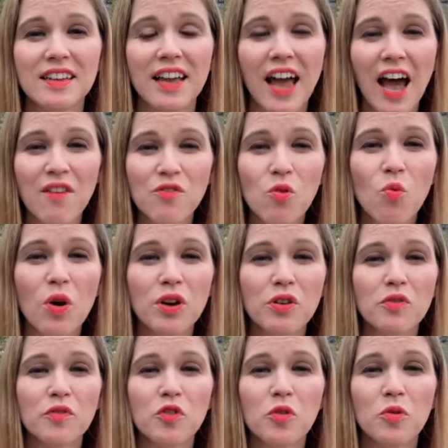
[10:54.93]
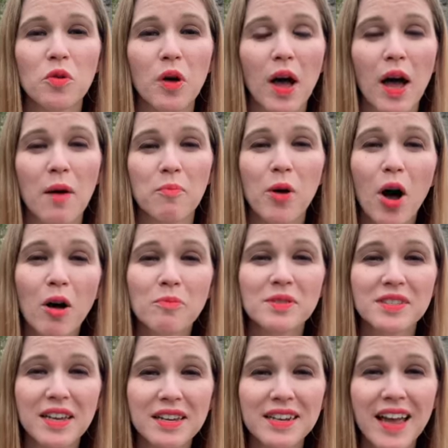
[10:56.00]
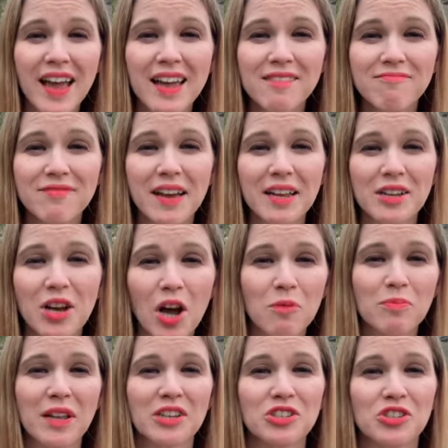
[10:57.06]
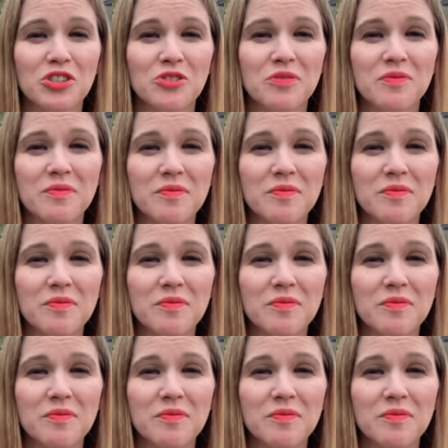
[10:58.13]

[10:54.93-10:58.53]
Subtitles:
Have a wonderful Palm Sunday, and God bless you.